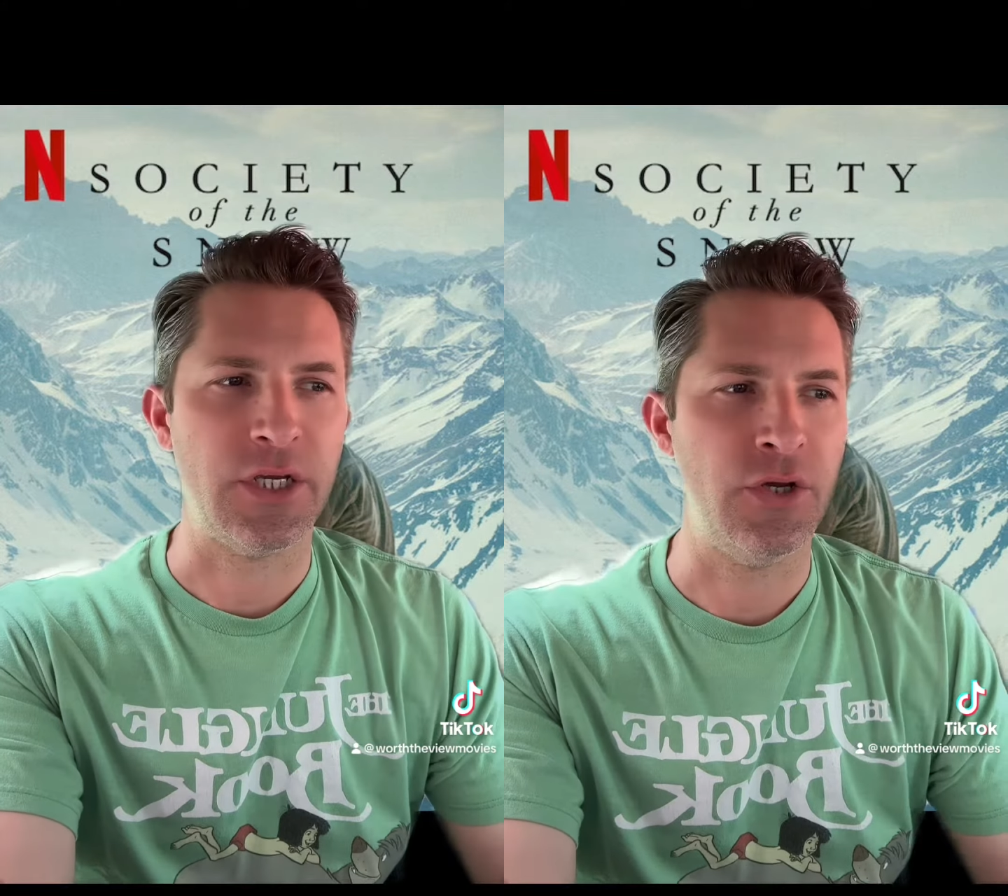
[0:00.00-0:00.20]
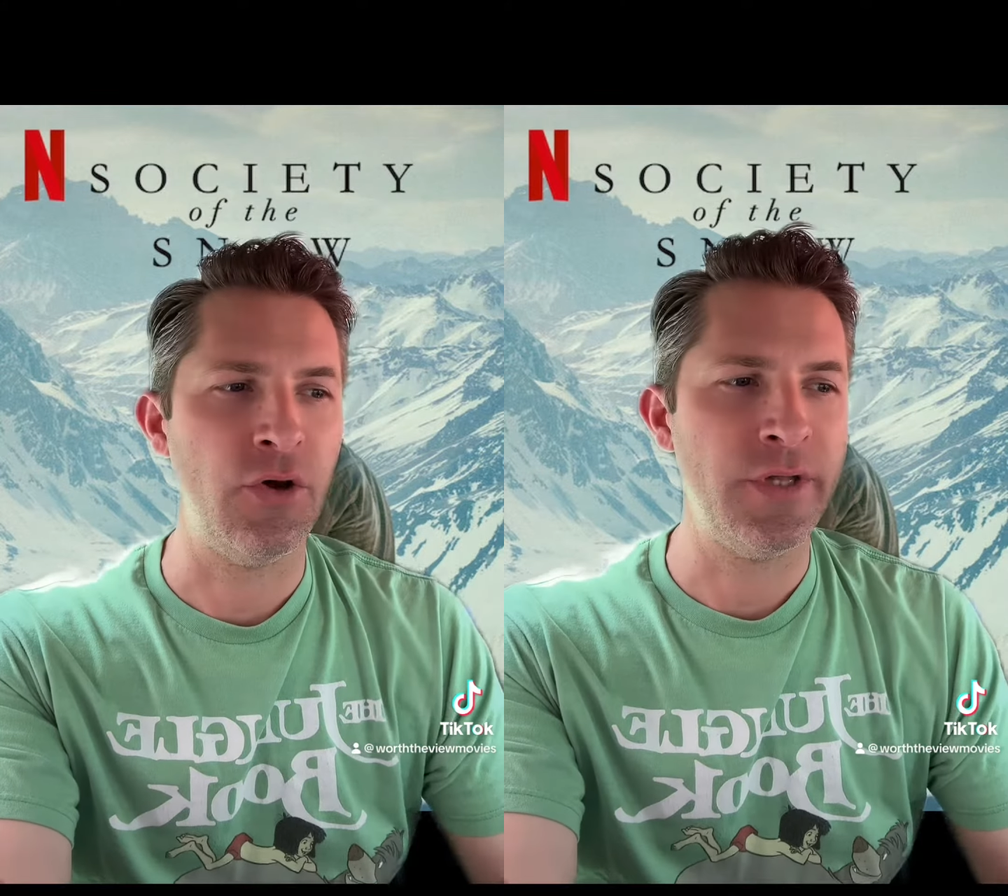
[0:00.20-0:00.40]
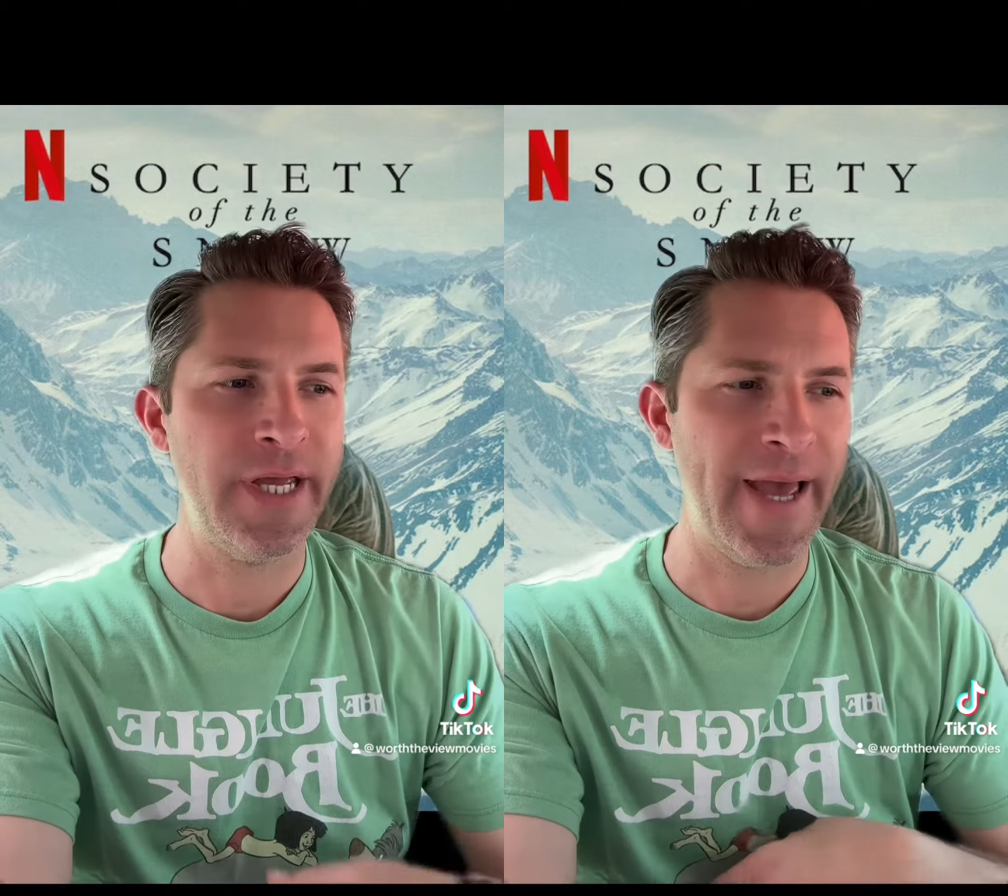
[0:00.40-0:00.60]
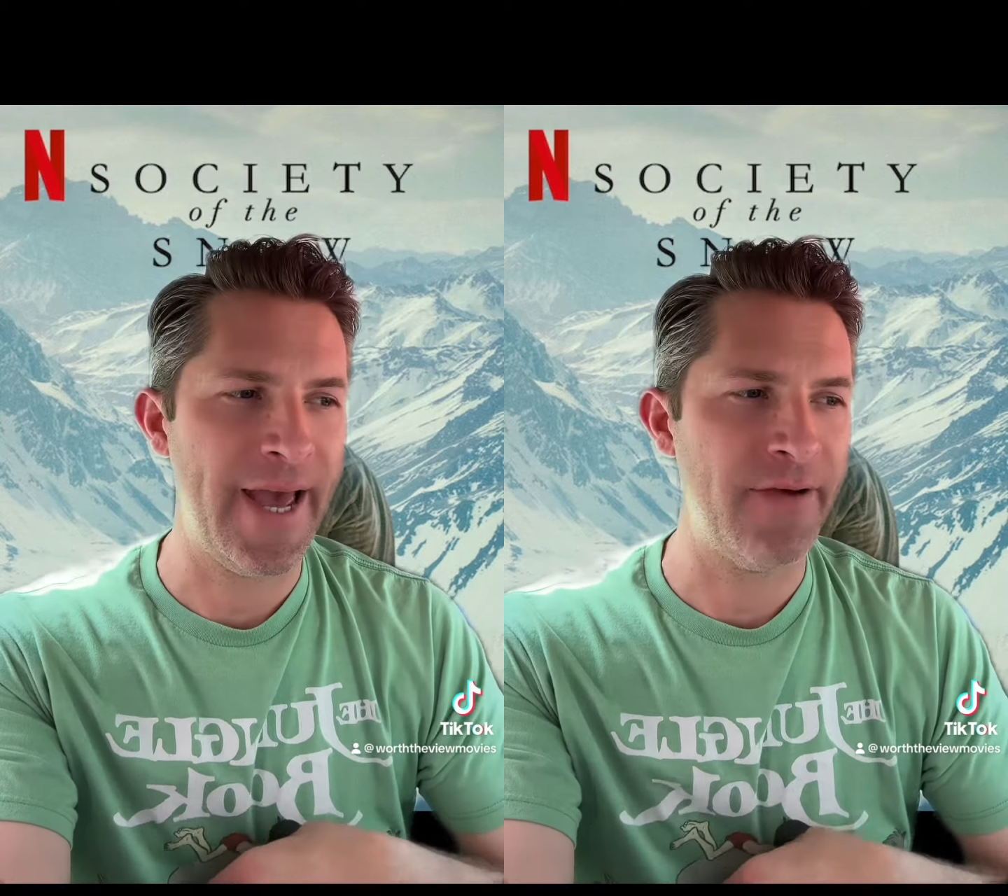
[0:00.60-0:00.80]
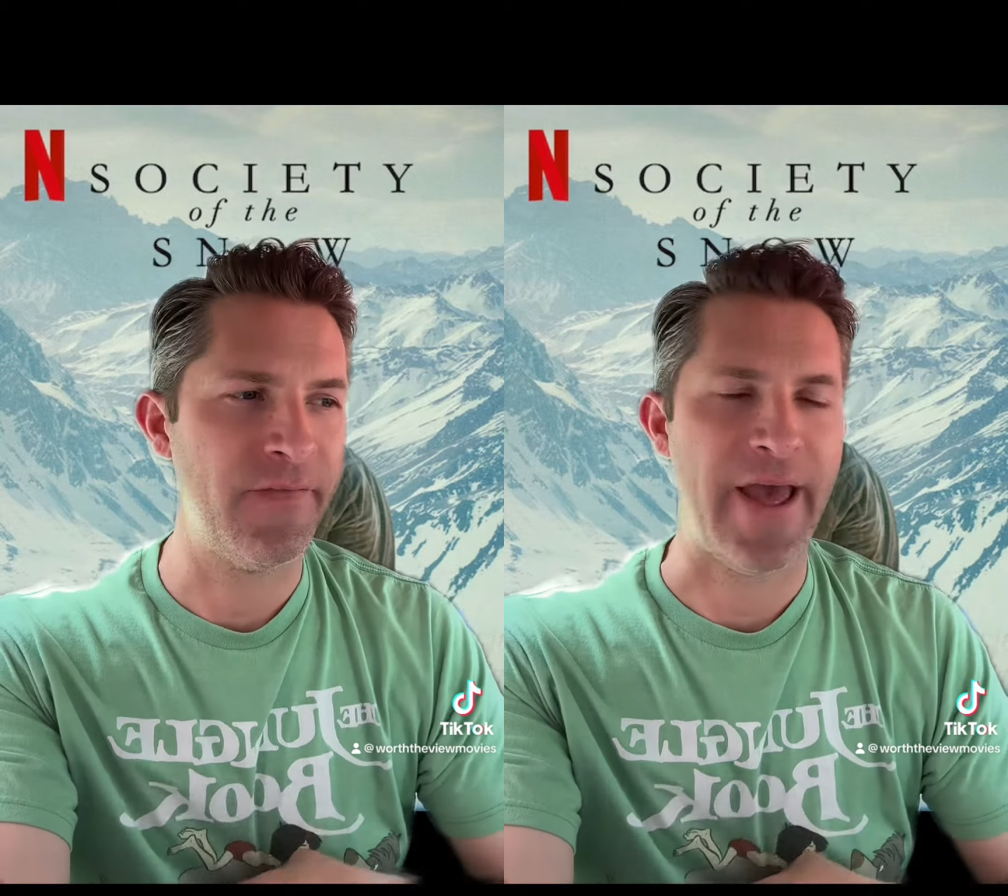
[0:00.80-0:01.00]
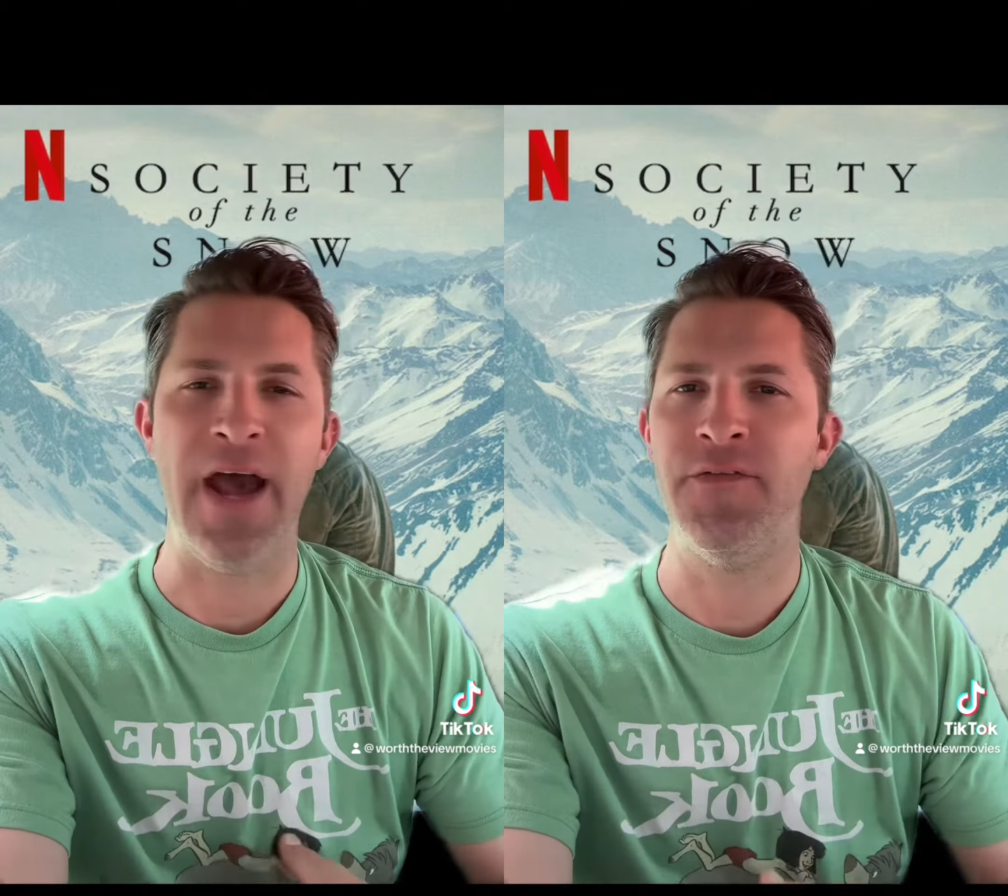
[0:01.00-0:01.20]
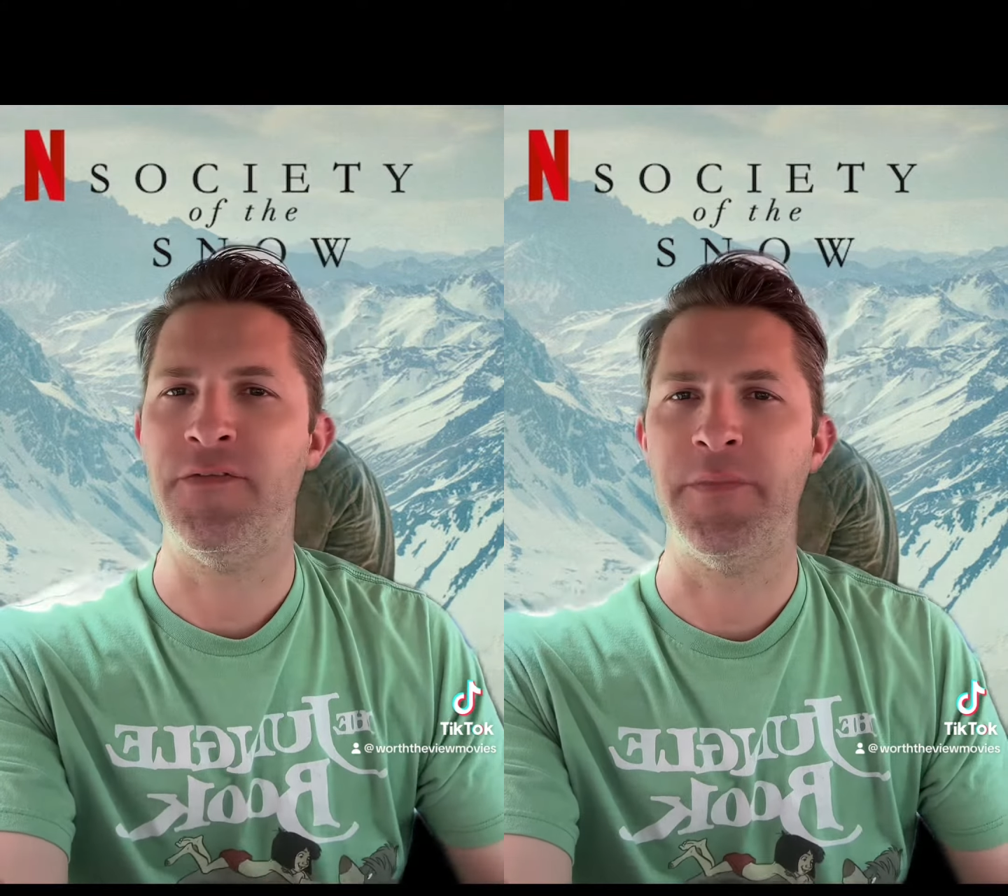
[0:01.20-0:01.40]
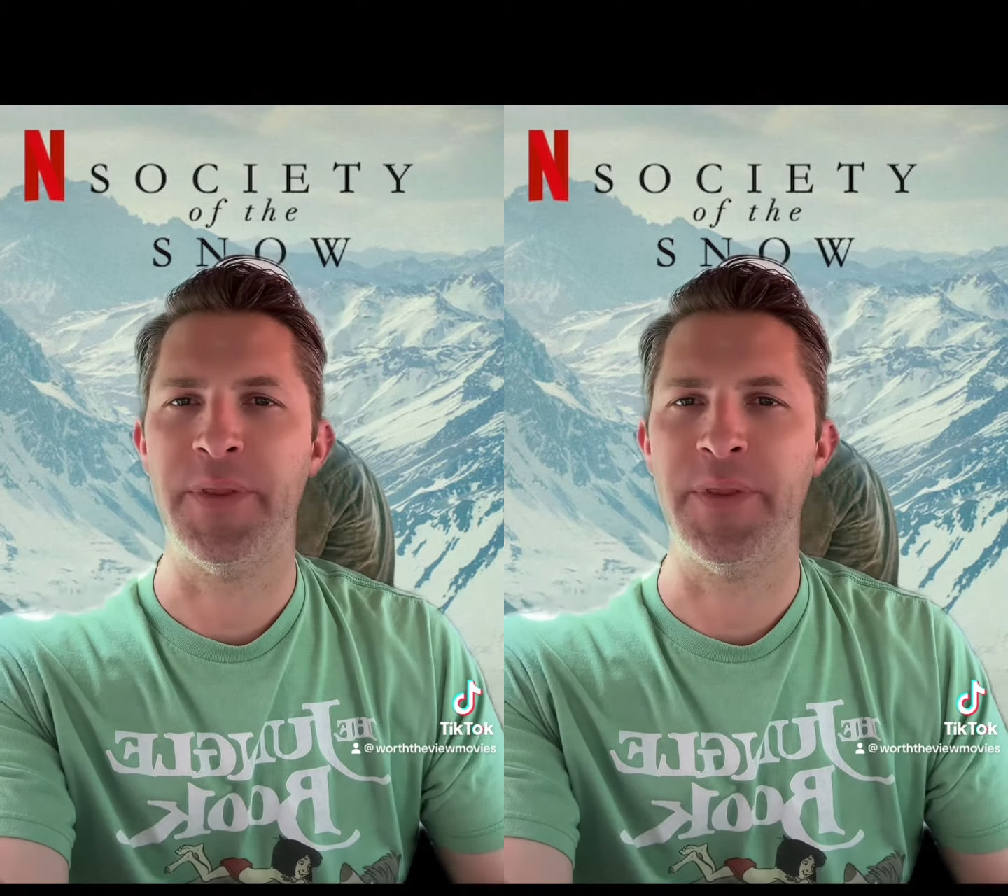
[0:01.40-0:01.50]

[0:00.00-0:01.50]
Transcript: you only have half of a